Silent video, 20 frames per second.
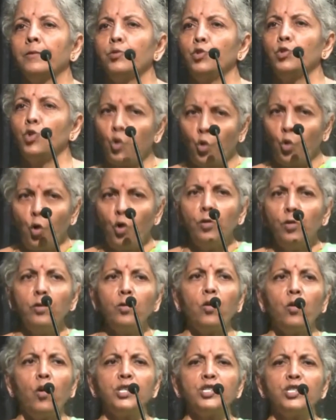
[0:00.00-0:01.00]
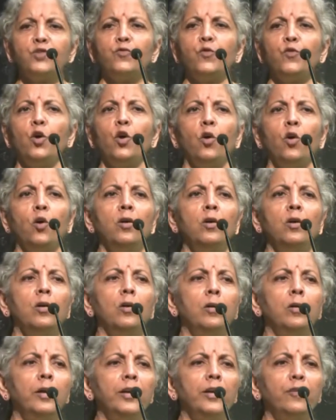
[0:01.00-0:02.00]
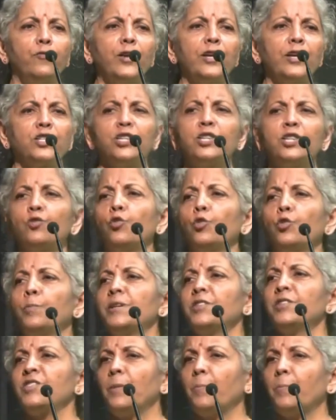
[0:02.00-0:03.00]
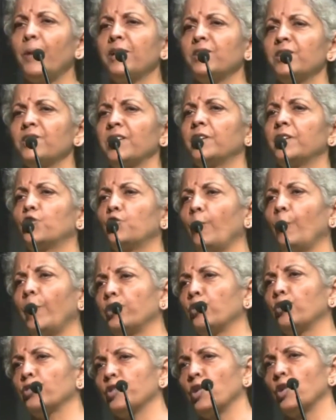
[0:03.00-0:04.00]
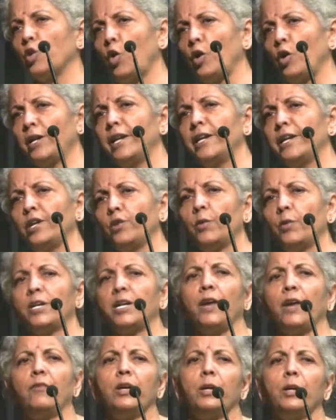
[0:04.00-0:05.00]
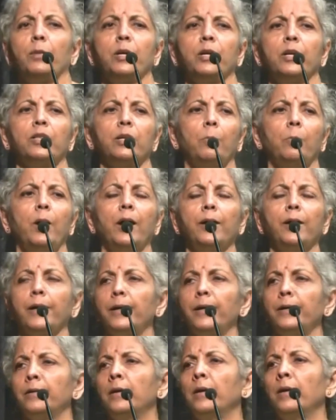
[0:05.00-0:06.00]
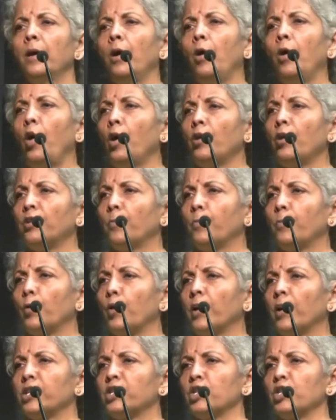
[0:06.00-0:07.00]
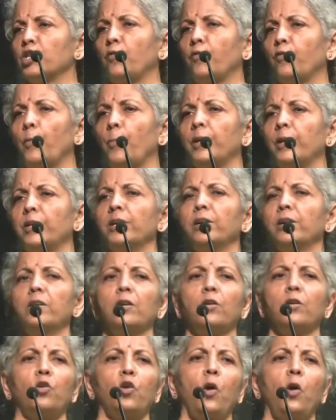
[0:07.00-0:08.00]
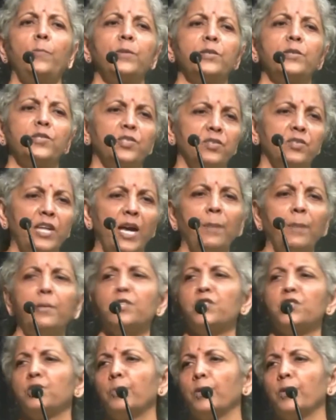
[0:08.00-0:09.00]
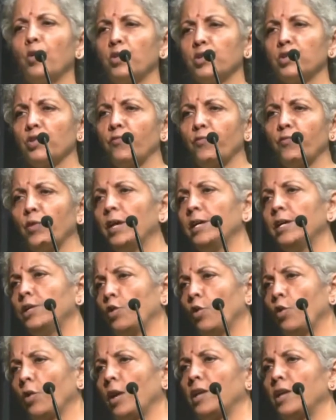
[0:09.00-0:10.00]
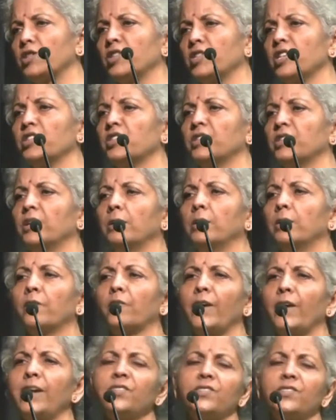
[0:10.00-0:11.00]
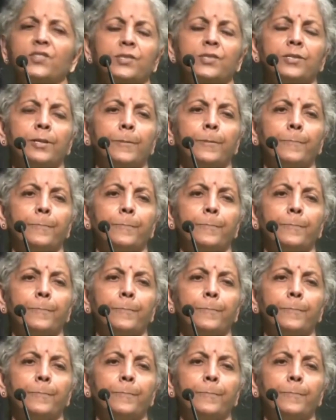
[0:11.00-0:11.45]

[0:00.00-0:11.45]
Your own cost for inflation could be supply side. Tomatoes are not adequately available in the market, or the production of a particular crop is damaged because of flood or unseasonal rains.